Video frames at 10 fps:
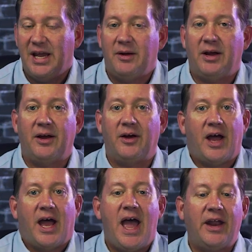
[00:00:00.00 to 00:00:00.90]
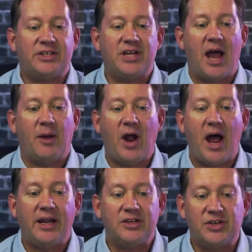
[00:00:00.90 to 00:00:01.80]
ahead of time,
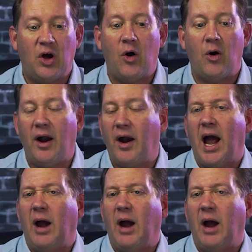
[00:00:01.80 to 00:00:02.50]
right? So, all right,